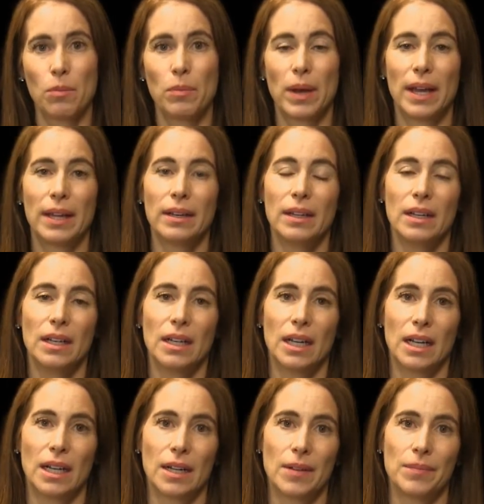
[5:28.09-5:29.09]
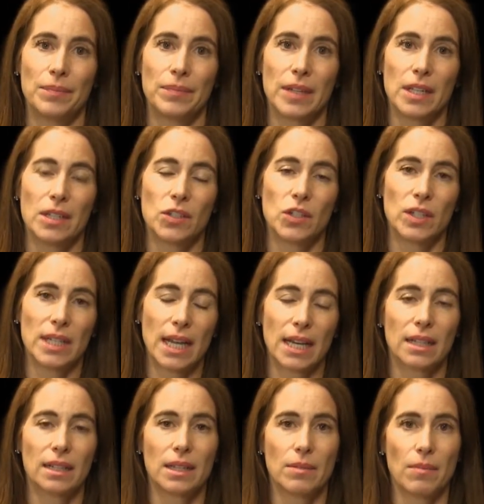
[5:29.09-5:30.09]
But um,
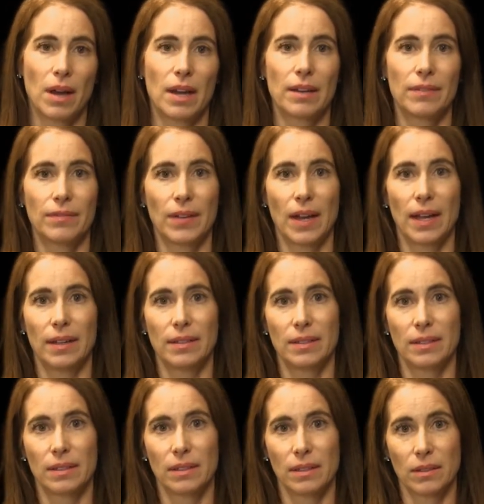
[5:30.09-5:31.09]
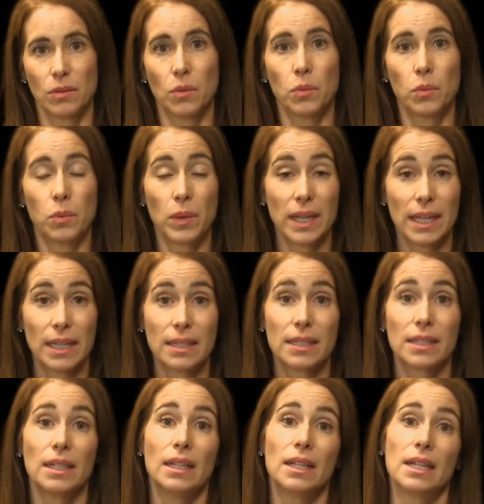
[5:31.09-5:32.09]
genetically modified uh,
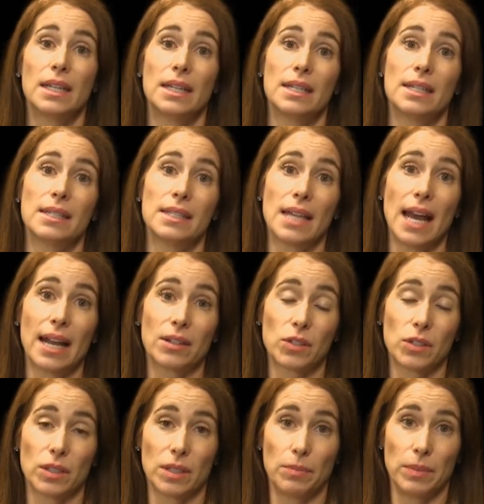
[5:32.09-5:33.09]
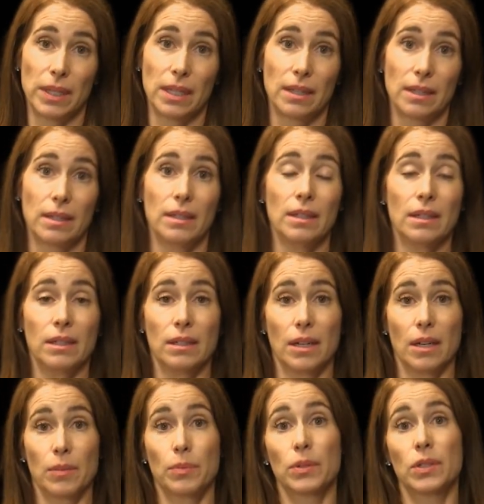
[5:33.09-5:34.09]
wheat is actually being
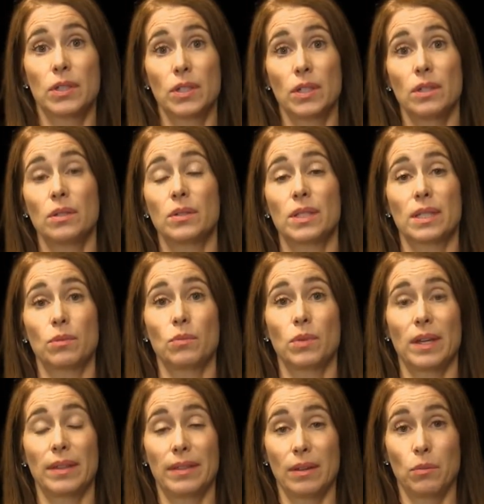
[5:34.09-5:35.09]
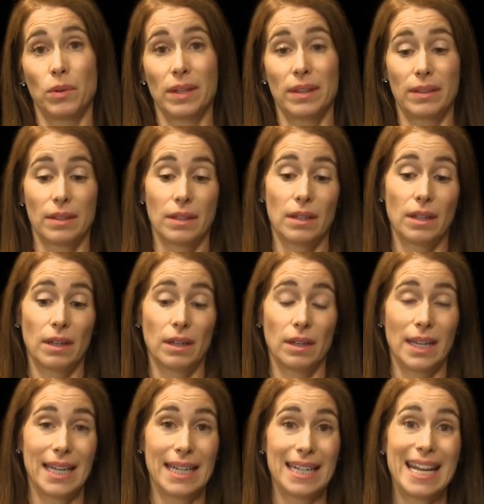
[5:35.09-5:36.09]
uh, produced with, with uh,
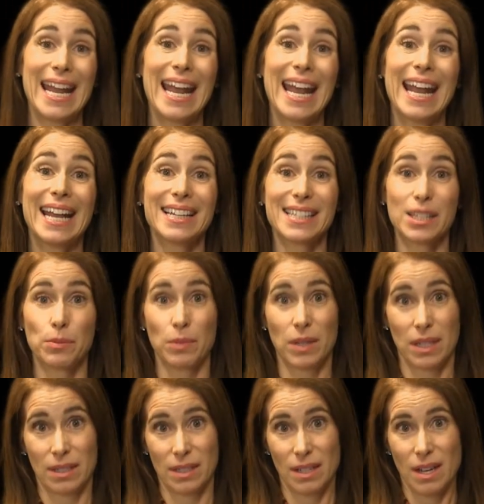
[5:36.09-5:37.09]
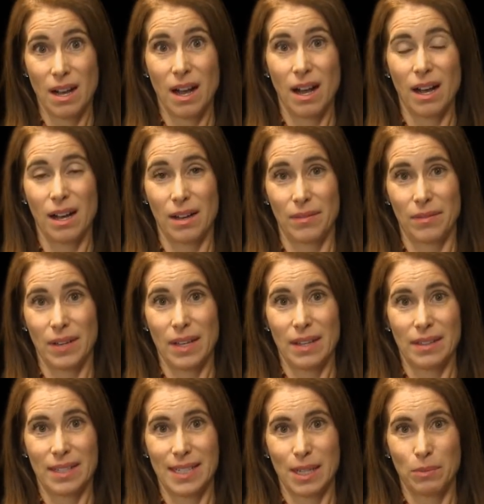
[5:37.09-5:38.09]
an enhancement of
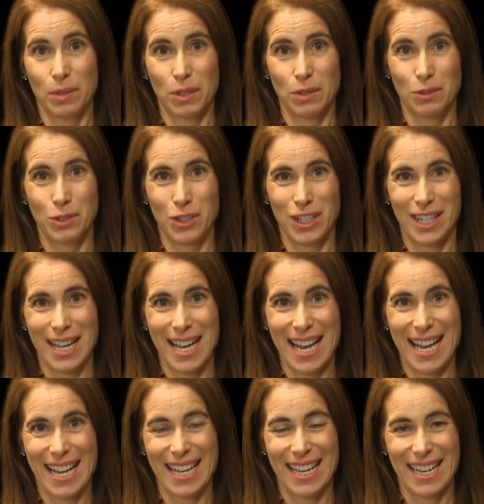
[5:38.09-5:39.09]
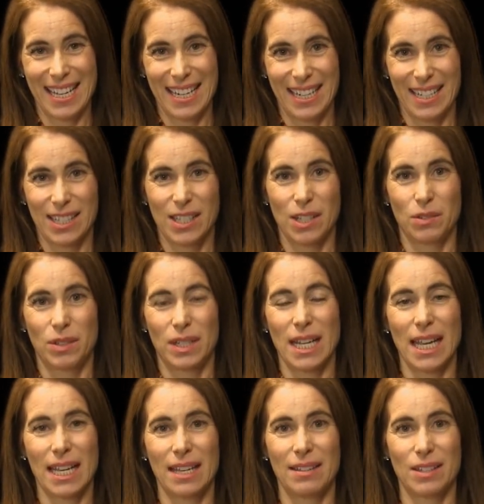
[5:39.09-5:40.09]
the WGA in it. So
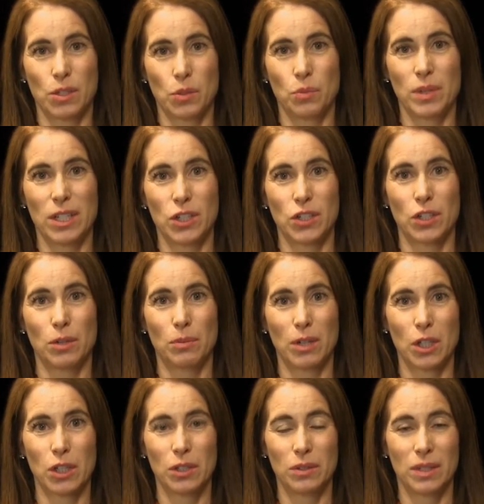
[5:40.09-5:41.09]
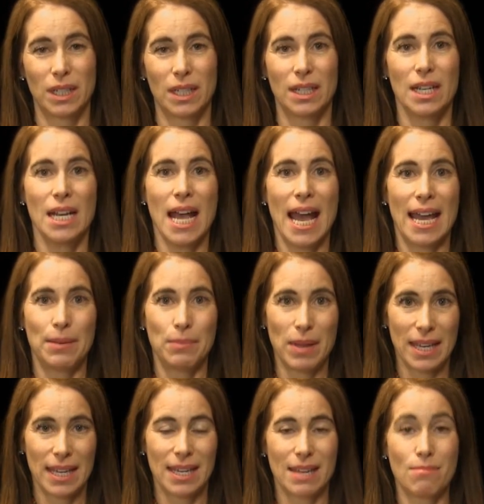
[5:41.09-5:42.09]
taking this wheat germ agglutinin and
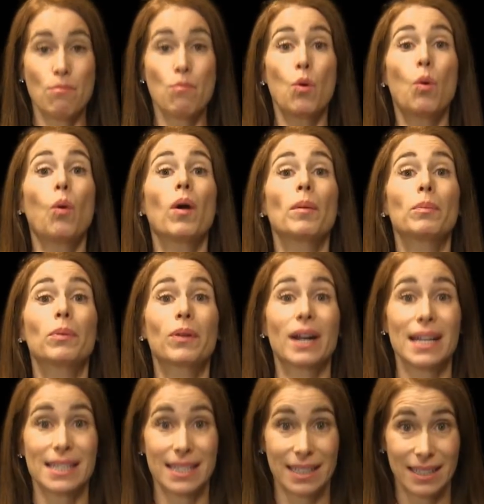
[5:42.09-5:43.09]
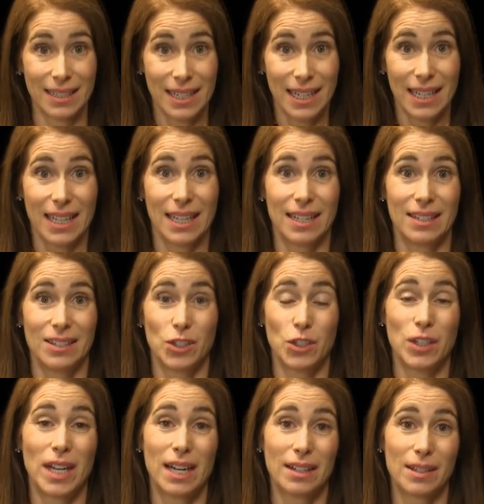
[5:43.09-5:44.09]
making it more present in
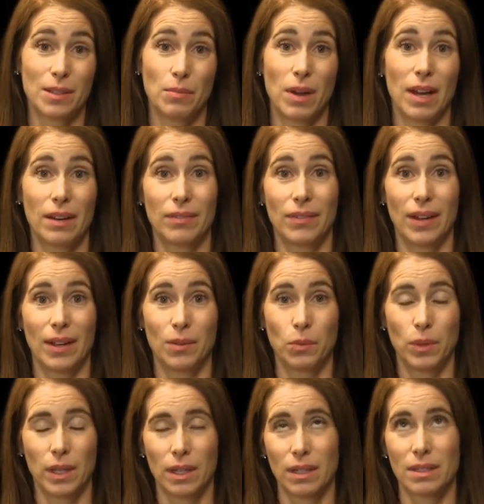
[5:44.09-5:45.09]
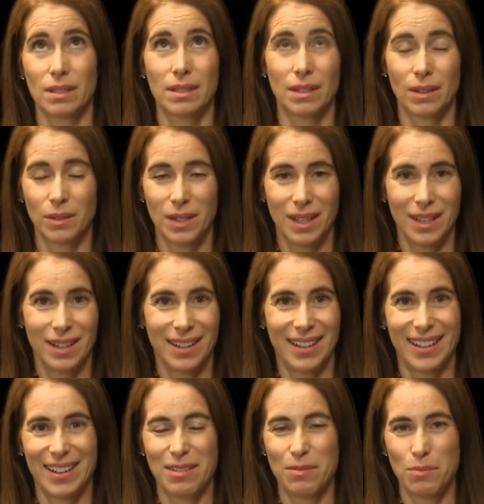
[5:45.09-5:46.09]
genetically modified wheat. So
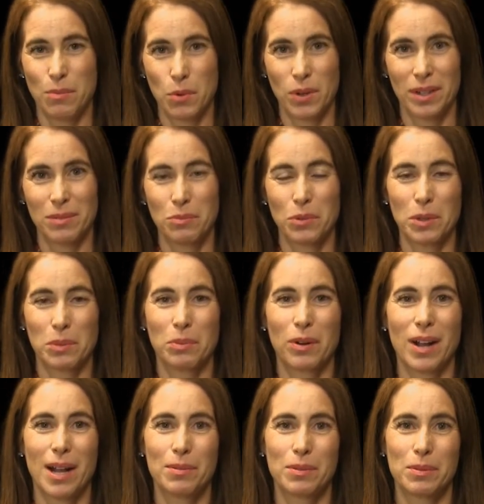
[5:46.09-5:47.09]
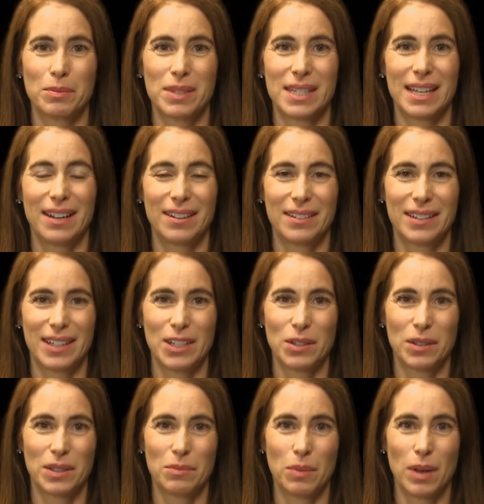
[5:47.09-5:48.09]
uh, more, more problems there than you
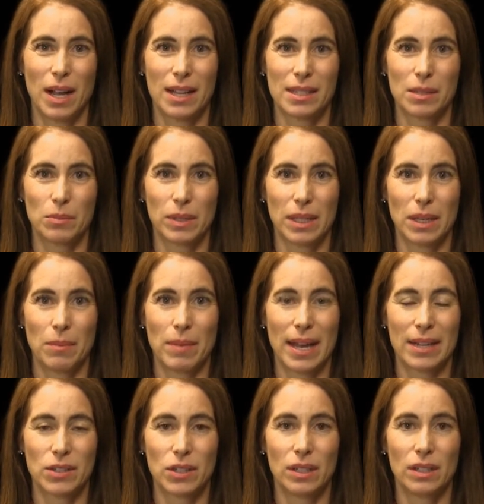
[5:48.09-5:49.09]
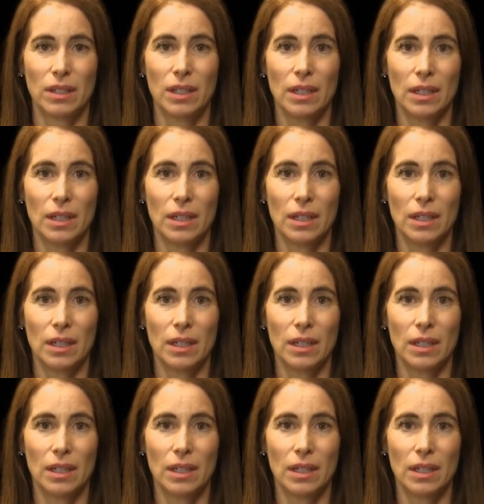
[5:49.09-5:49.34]
can possibly imagine.